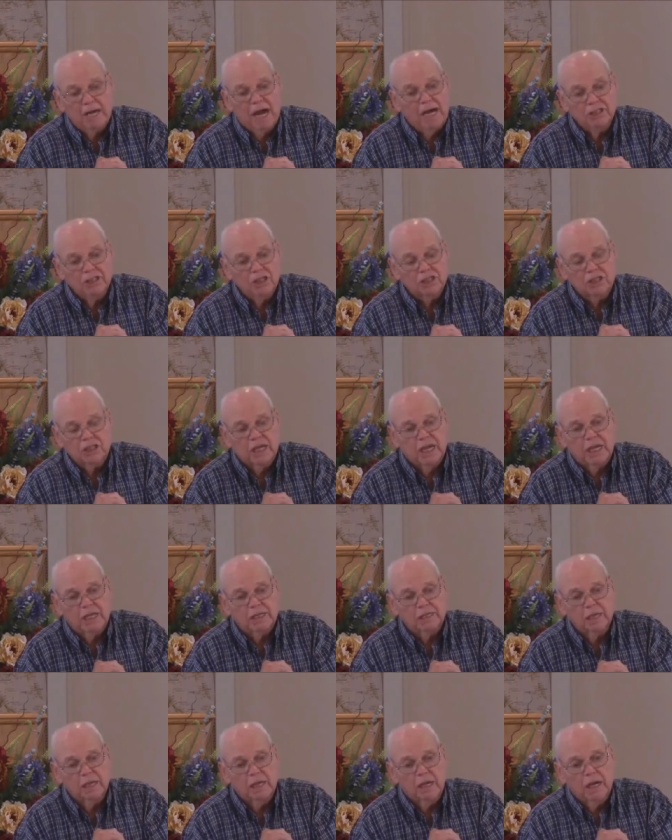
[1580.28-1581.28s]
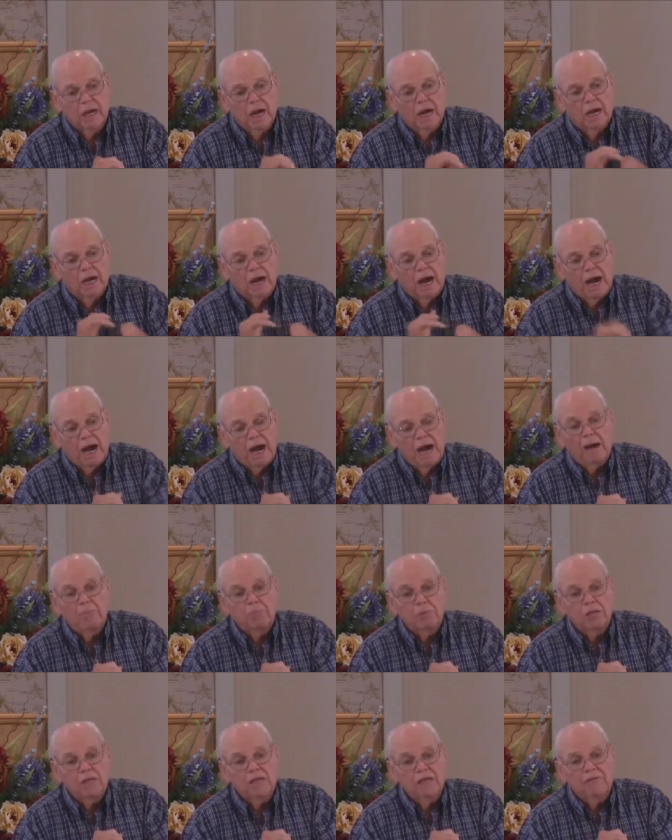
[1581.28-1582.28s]
just can't, I
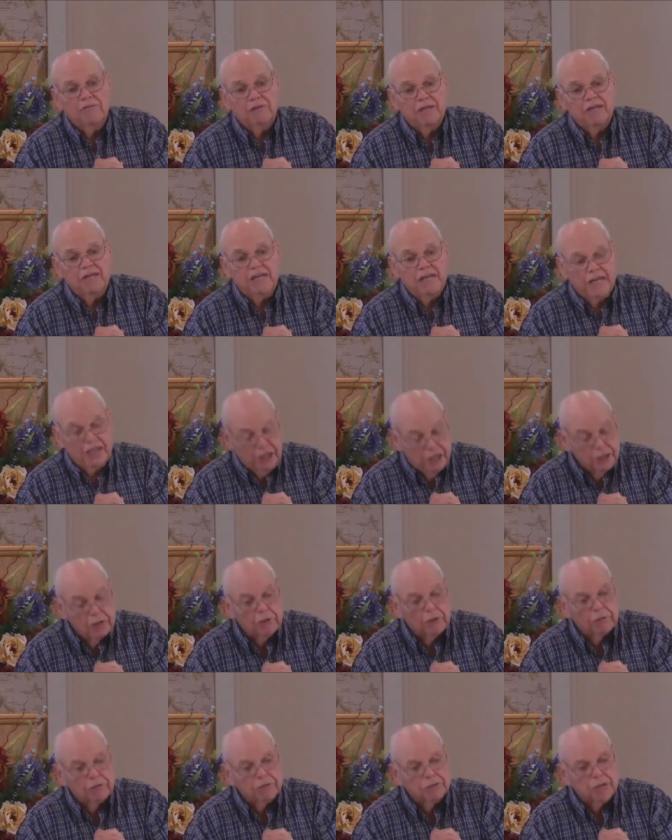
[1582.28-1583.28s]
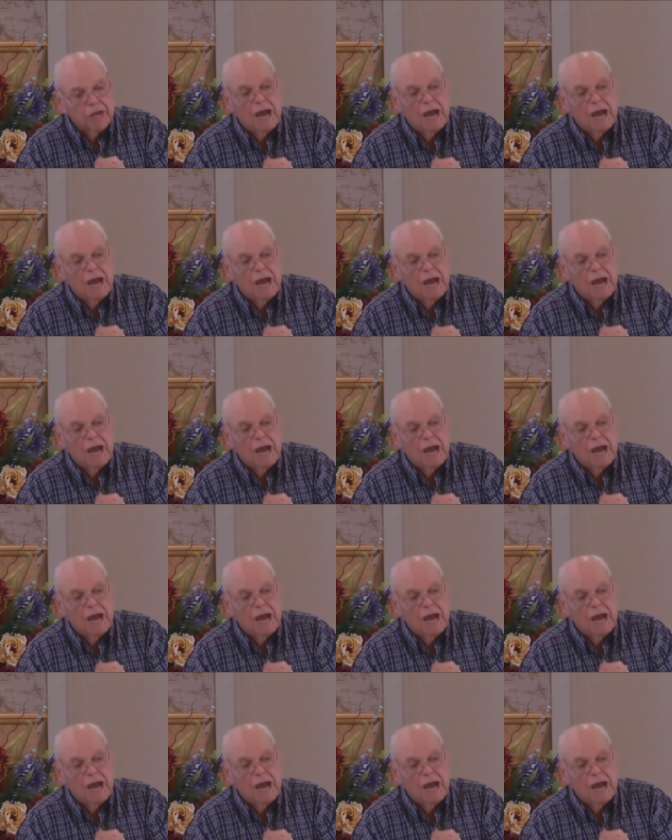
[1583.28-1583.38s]
believe that He hears.